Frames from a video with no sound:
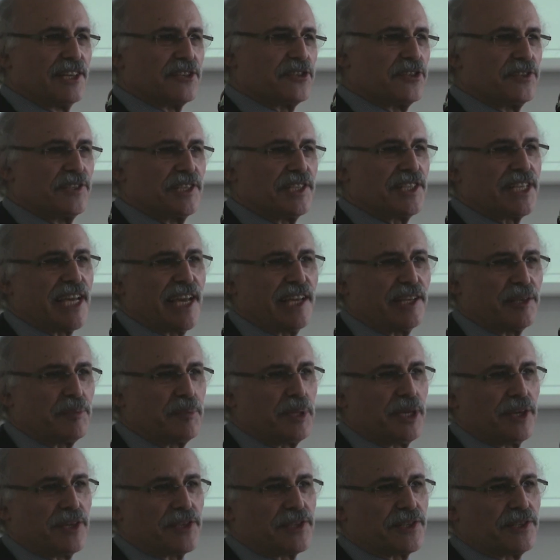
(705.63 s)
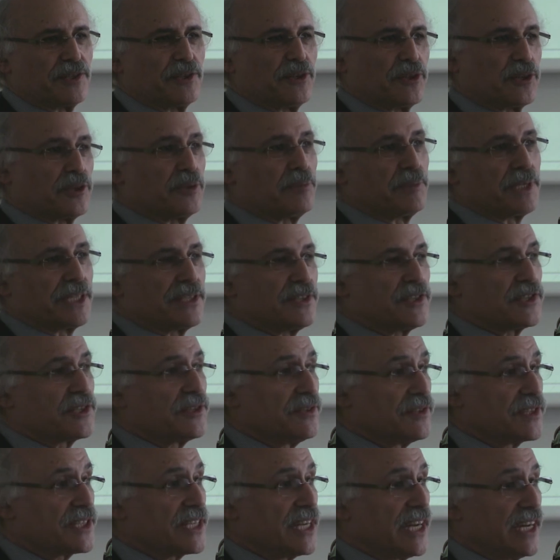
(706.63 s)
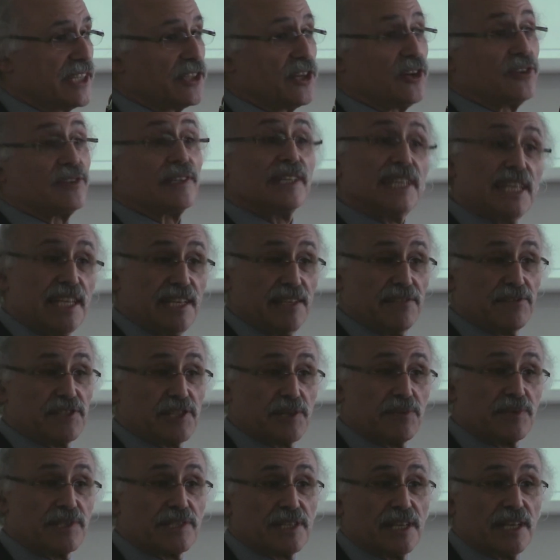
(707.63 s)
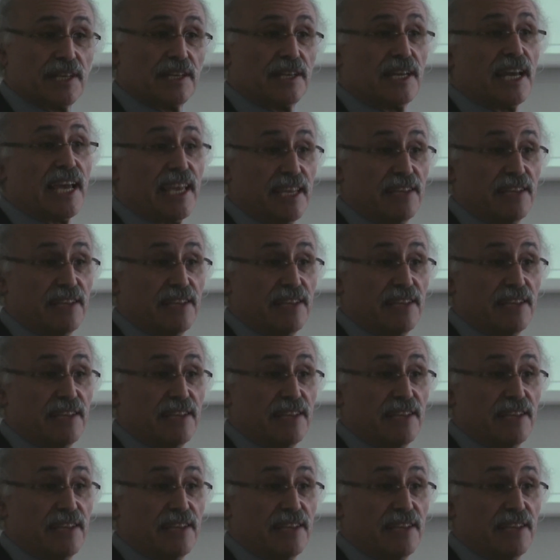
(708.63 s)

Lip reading: to detain a person who committed suicide on leave. She was an